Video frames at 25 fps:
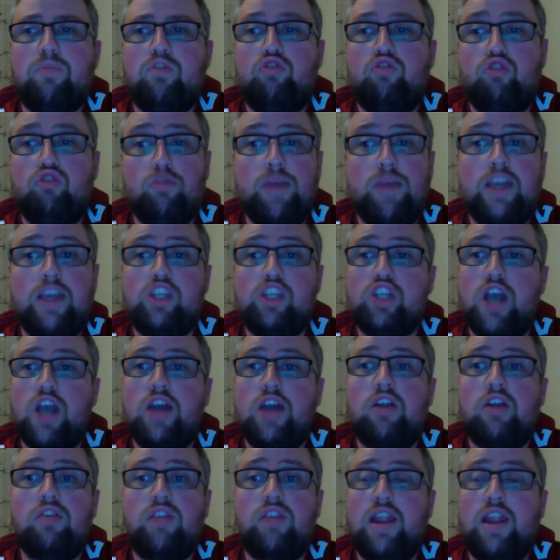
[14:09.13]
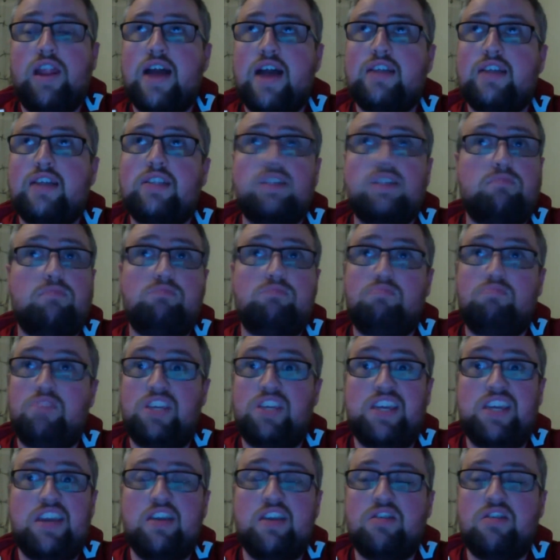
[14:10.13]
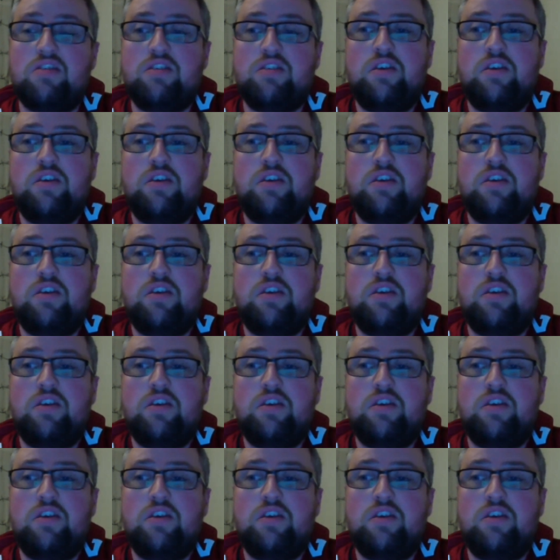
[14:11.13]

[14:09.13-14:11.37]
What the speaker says: my channel in the last year.